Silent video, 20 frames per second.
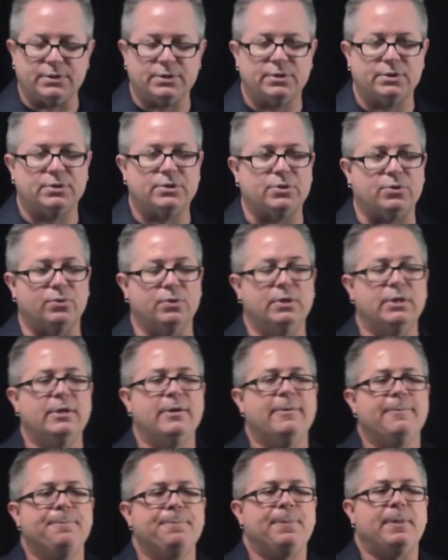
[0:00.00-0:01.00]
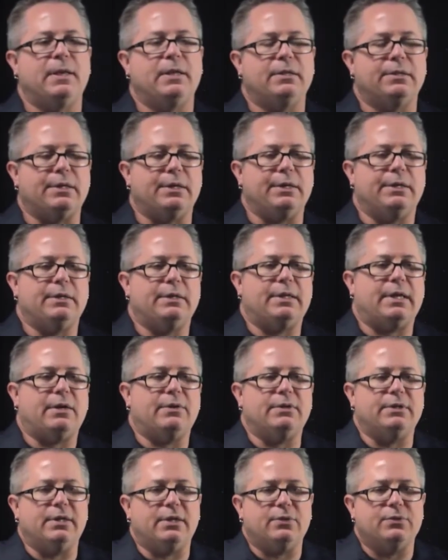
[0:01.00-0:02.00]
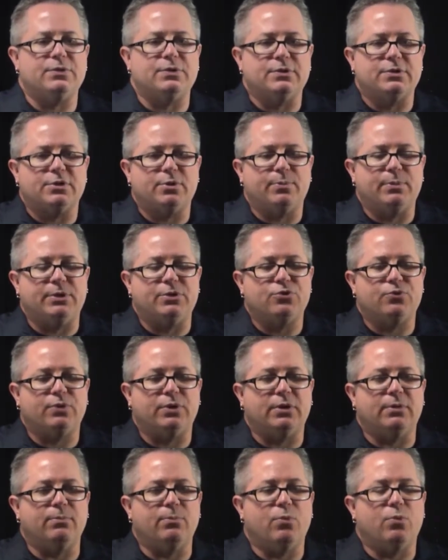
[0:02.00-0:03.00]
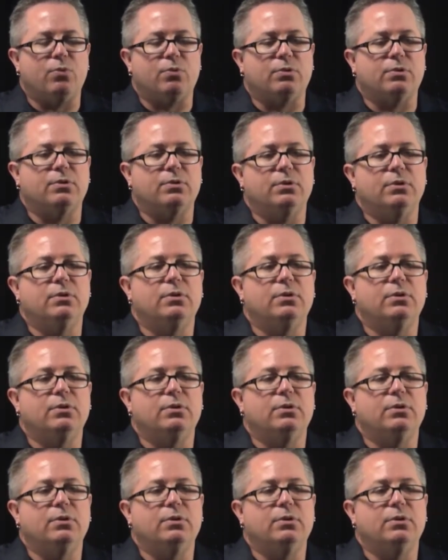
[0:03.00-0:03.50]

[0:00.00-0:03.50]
So it allowed intelligence to be treated more,